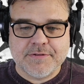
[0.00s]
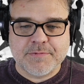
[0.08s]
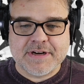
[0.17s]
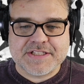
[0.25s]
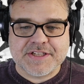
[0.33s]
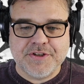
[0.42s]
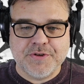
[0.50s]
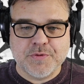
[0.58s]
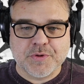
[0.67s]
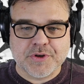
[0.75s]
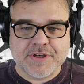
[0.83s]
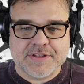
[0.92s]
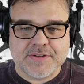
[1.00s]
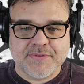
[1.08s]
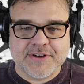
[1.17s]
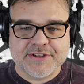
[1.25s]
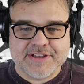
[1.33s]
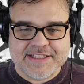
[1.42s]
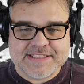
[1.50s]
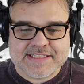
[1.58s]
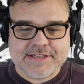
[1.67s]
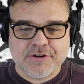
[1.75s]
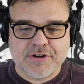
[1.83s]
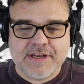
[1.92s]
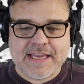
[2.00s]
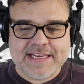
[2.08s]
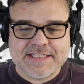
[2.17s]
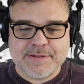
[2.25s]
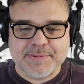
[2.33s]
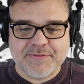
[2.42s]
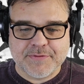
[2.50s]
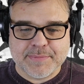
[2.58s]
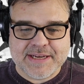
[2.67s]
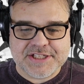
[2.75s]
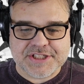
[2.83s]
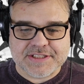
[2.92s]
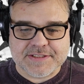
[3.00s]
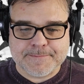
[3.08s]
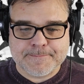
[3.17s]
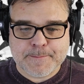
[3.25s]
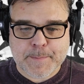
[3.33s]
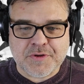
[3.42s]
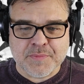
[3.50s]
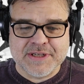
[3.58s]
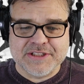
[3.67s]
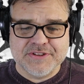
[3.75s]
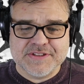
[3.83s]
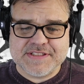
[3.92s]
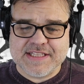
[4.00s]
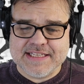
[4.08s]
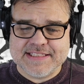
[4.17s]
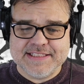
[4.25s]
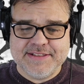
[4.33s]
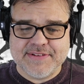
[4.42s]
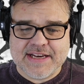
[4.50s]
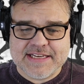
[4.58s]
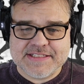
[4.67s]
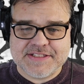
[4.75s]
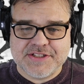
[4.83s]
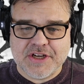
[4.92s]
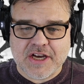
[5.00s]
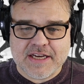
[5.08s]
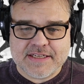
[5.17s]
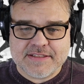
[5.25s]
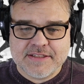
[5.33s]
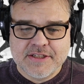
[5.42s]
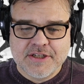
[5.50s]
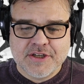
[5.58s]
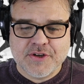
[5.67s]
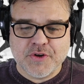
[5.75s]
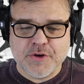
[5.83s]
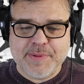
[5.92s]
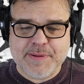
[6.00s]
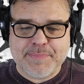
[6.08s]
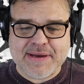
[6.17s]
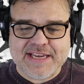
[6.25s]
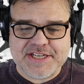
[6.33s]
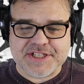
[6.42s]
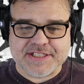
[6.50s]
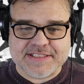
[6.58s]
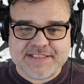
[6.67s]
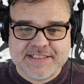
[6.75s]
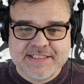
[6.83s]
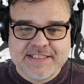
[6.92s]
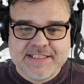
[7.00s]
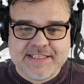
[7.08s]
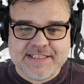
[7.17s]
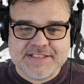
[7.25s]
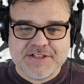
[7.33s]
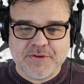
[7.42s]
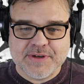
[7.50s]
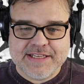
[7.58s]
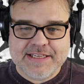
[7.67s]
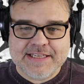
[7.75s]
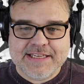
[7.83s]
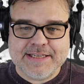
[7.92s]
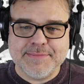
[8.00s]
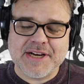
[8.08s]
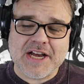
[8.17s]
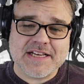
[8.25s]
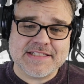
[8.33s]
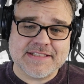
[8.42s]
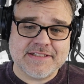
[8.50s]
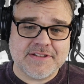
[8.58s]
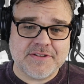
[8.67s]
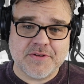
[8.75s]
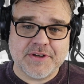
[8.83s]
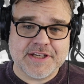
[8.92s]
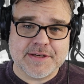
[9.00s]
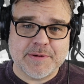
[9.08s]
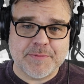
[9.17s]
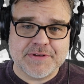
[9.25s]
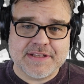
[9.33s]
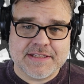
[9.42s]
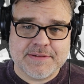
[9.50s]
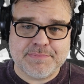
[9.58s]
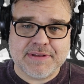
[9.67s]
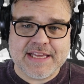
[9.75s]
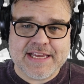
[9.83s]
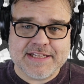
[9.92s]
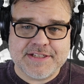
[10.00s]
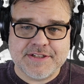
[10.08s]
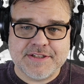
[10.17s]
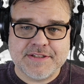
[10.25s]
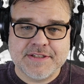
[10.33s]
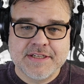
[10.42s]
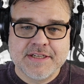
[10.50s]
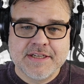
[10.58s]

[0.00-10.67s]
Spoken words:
rescue, or at the very least gain some information. But it looks like Levi's not going to be patient. He and Mikasa are already coming up with a plan to